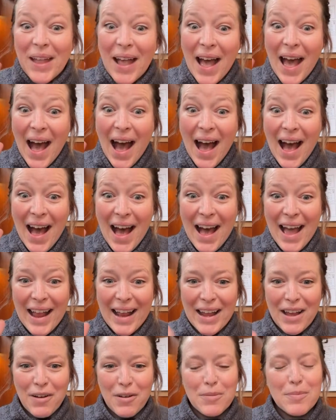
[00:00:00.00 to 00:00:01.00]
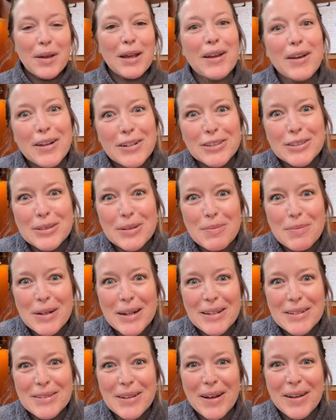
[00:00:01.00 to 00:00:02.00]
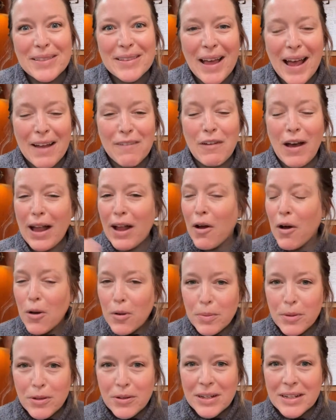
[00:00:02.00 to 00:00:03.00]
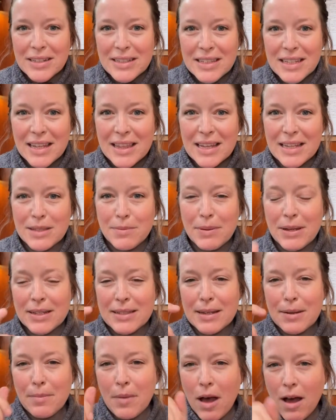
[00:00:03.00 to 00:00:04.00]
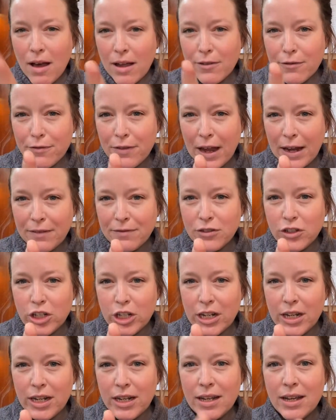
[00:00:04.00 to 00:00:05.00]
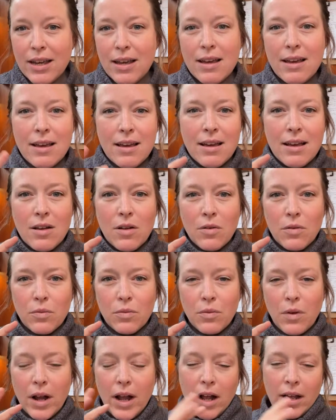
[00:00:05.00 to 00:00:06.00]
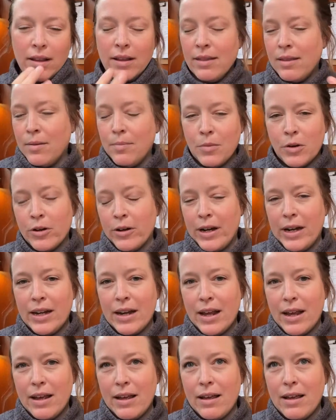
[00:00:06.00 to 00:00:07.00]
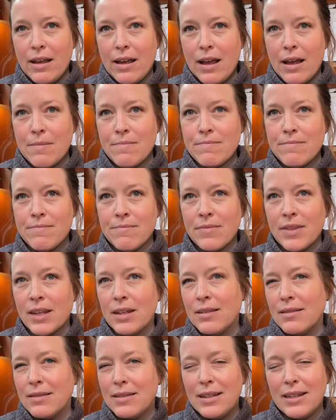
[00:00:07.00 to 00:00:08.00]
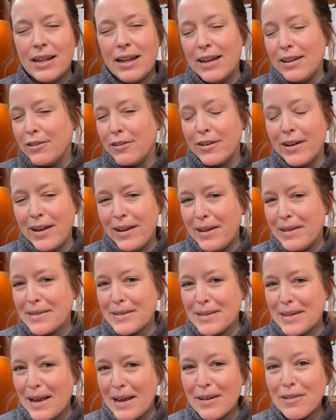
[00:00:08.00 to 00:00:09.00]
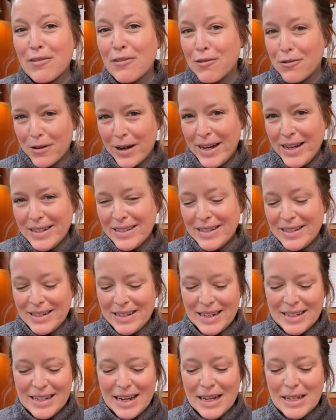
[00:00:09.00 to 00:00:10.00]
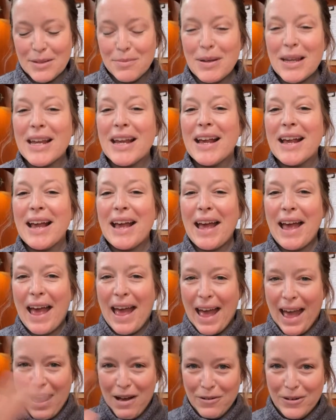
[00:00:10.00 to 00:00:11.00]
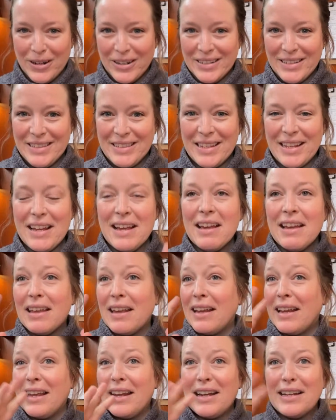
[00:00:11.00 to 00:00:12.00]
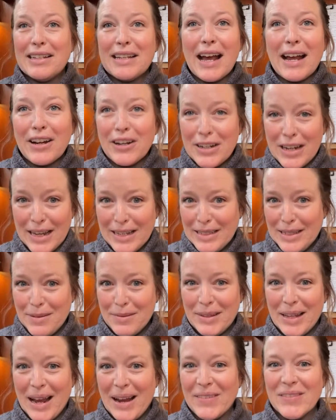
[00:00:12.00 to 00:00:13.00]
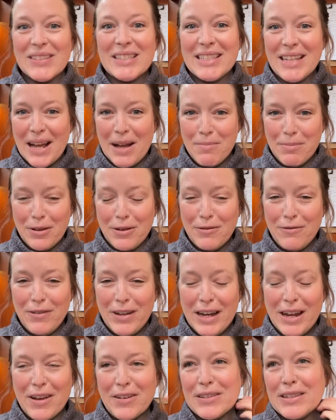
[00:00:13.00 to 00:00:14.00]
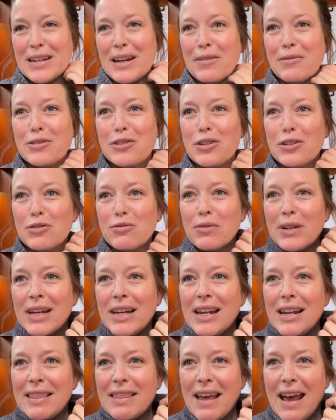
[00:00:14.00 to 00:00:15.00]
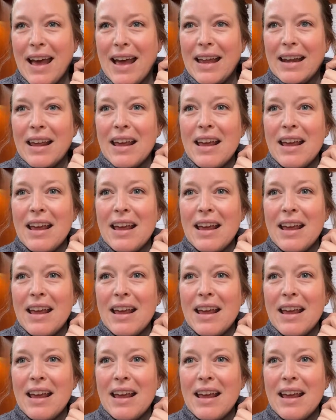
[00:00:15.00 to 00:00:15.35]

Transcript: Hi! Oh my gosh, somebody's on live. I hope you can see this because I'm on 5G on the marina. The internet is not great. It takes me hours, like an entire day sometimes, to upload videos. And I was just reading that